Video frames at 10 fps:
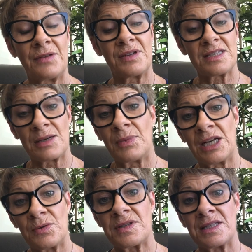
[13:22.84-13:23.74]
if it's
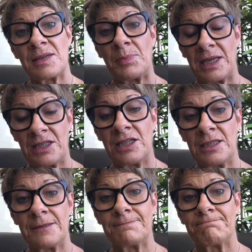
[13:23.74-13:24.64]
someone else's
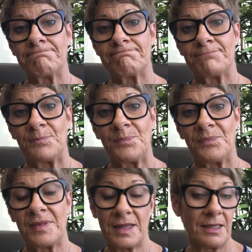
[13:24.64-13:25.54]
opinion,
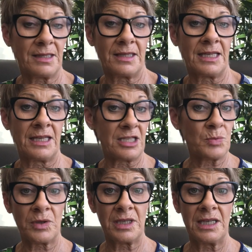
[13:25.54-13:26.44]
it
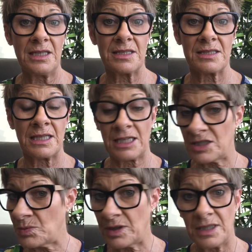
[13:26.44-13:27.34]
is what it is. It
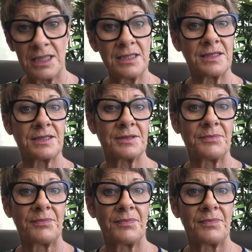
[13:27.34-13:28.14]
is what it is.